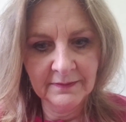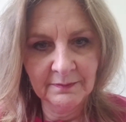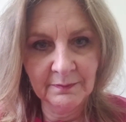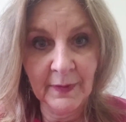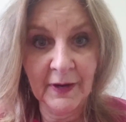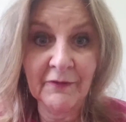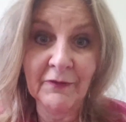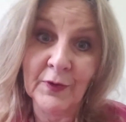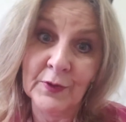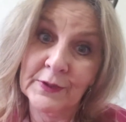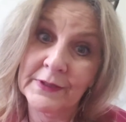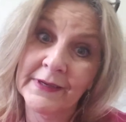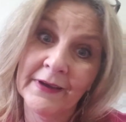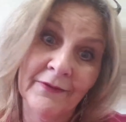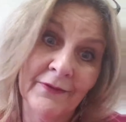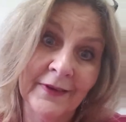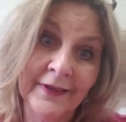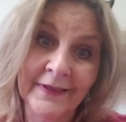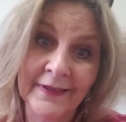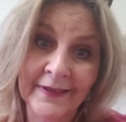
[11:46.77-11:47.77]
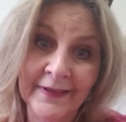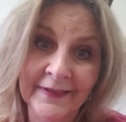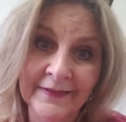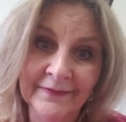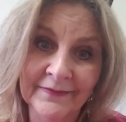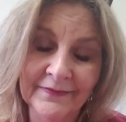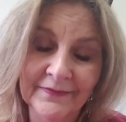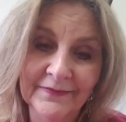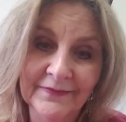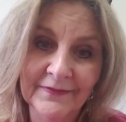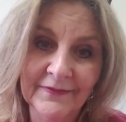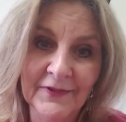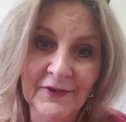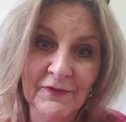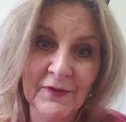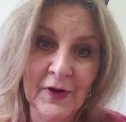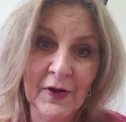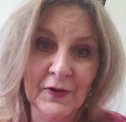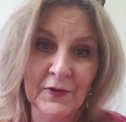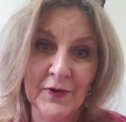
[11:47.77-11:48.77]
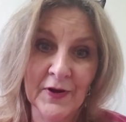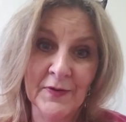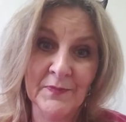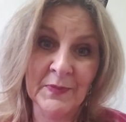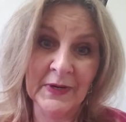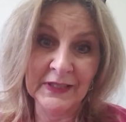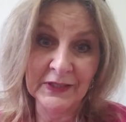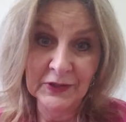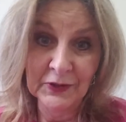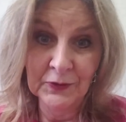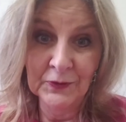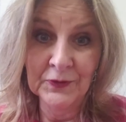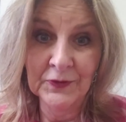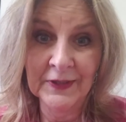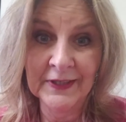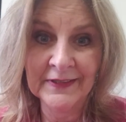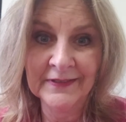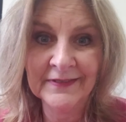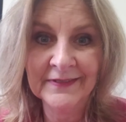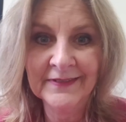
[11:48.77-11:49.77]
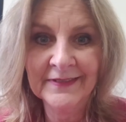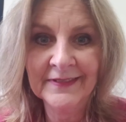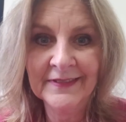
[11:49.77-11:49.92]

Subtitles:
my first everything, the father of my children,